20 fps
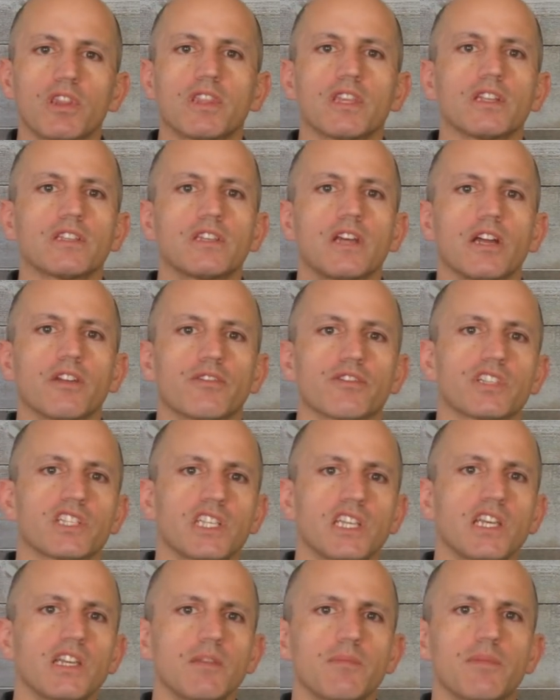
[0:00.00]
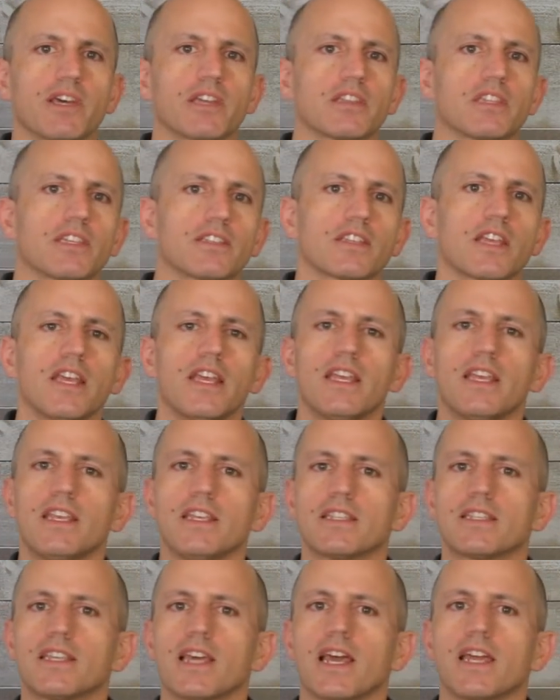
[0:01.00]
thing to understand about this
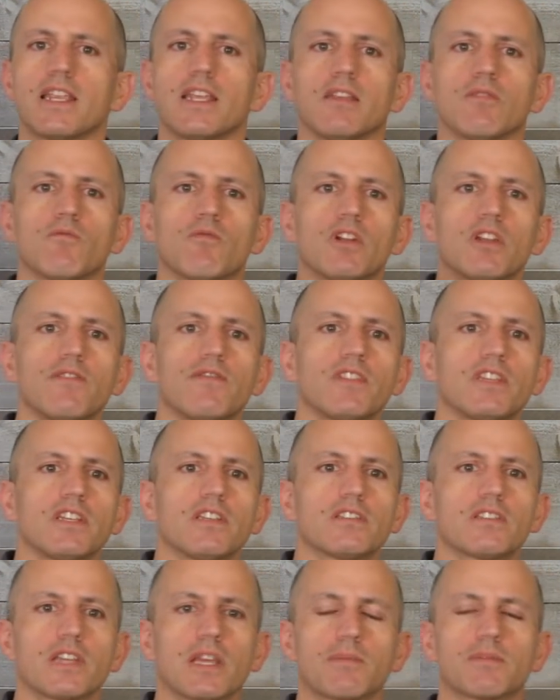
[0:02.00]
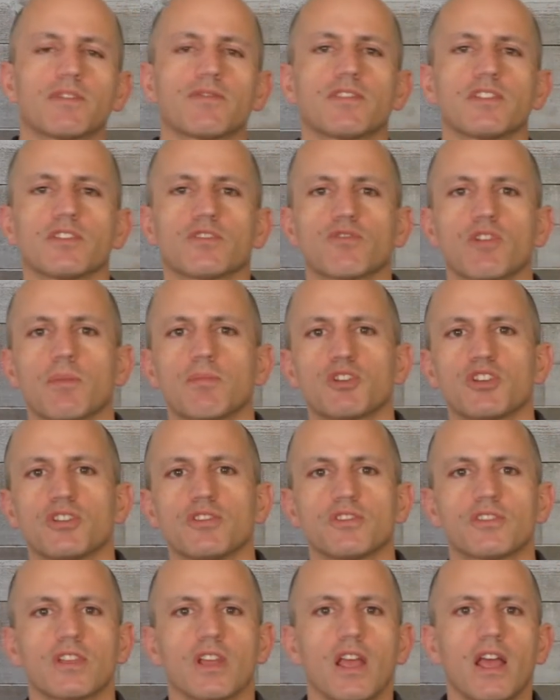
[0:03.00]
is that in one of these types of
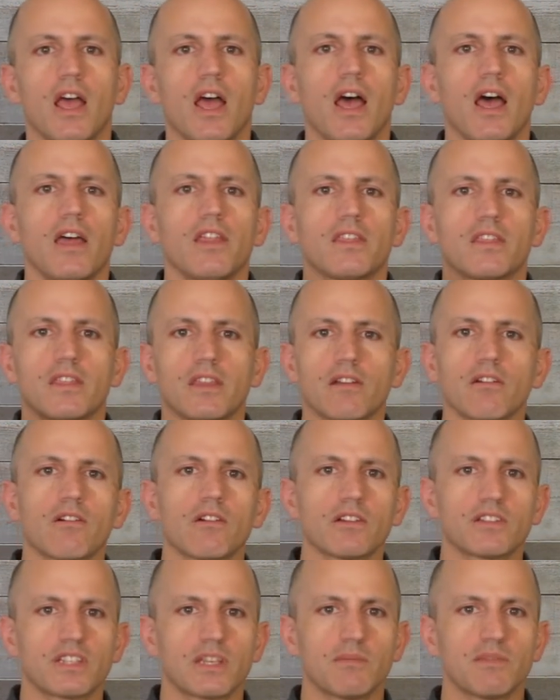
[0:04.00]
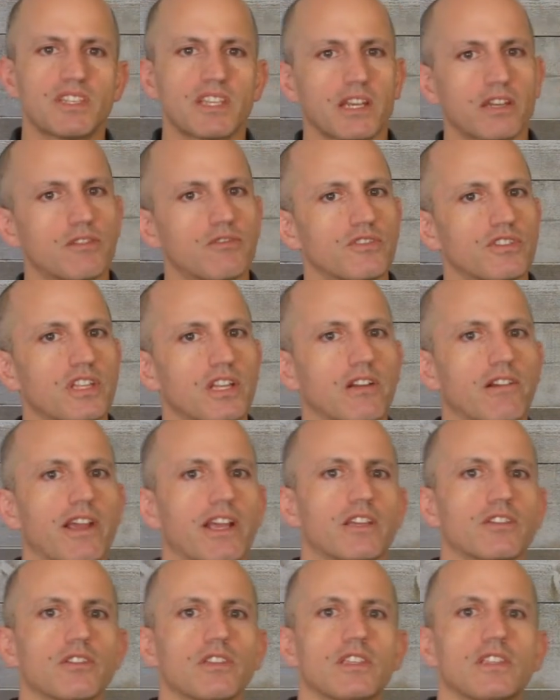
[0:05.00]
disruptions, there are some sectors that are
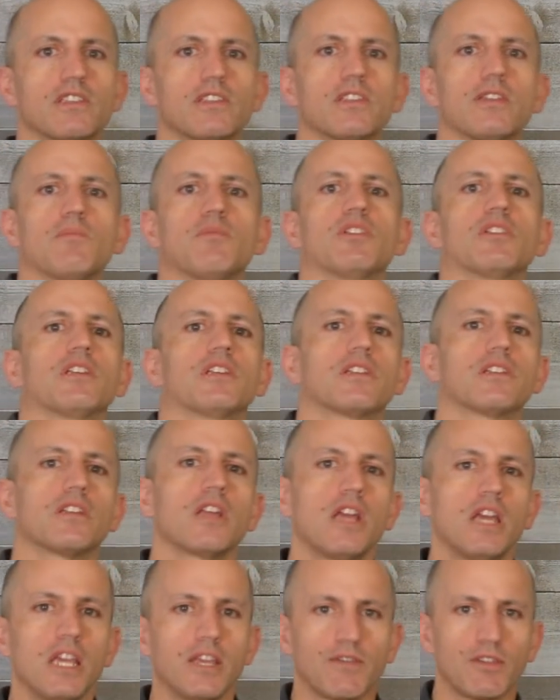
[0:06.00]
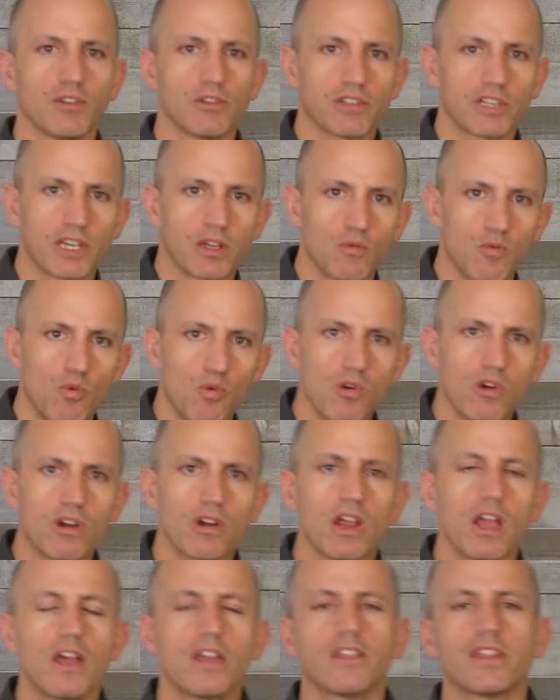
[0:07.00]
actually stimulated. If you look at
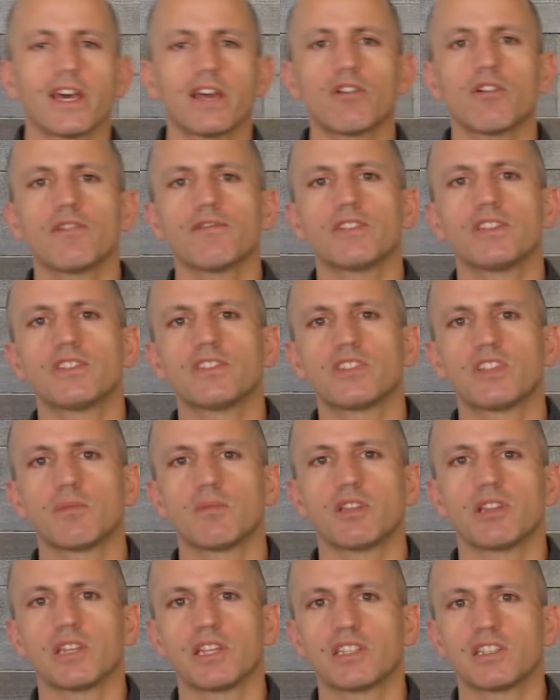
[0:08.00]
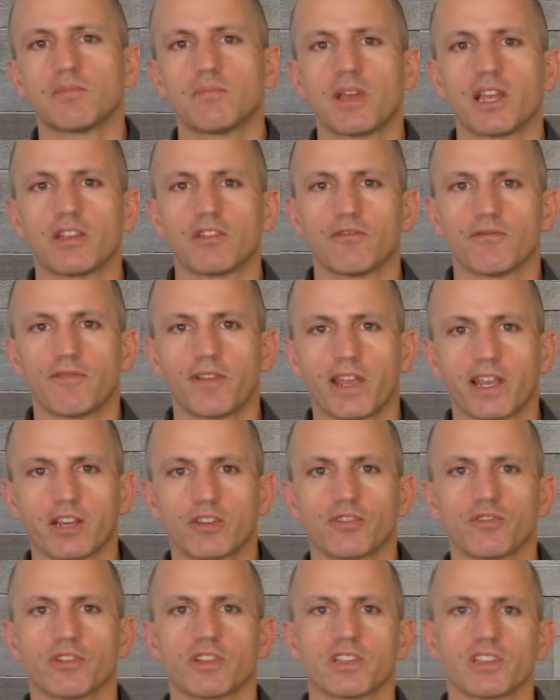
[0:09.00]
war, that often stimulates
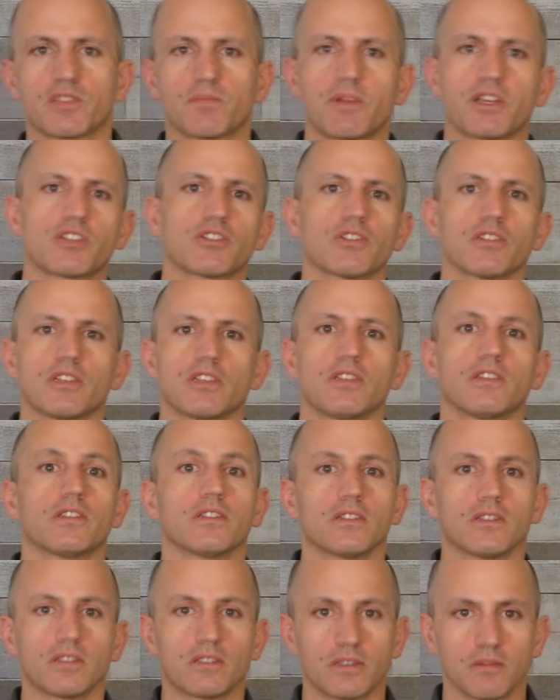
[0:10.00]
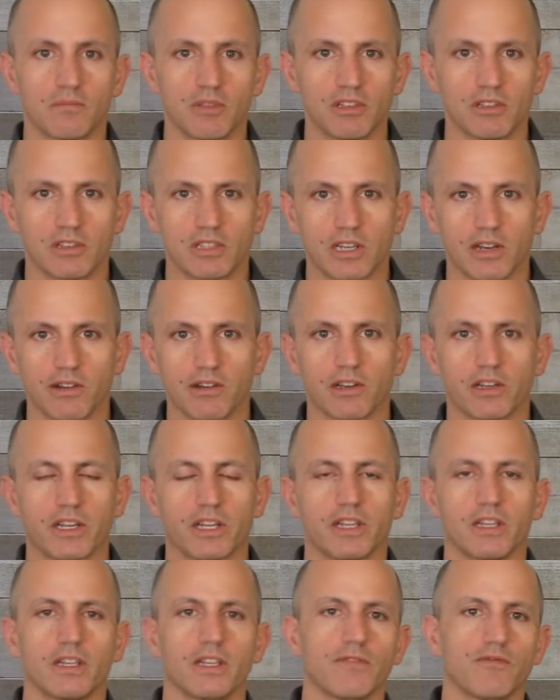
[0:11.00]
manufacturing, especially the
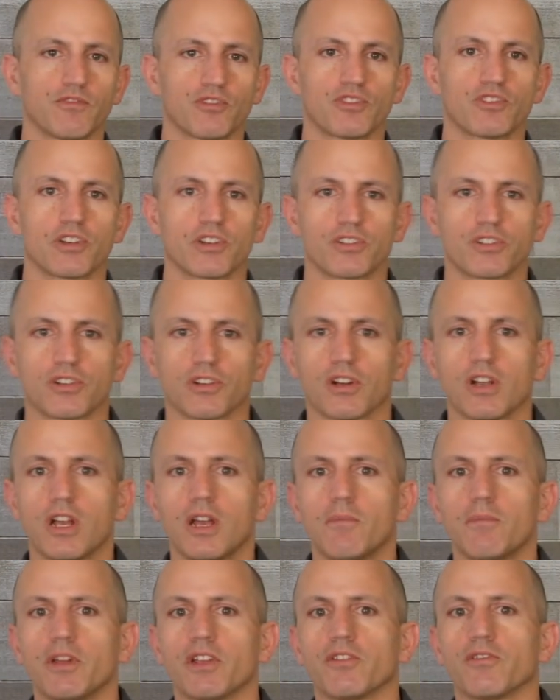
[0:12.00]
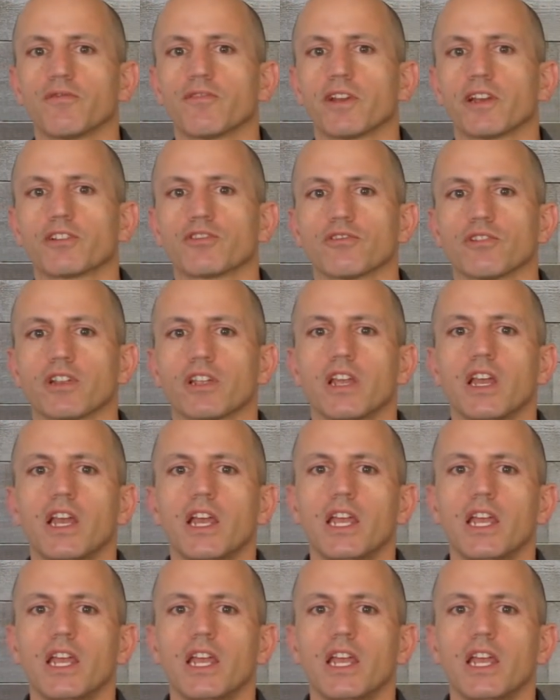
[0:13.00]
military infrastructure manufacturing.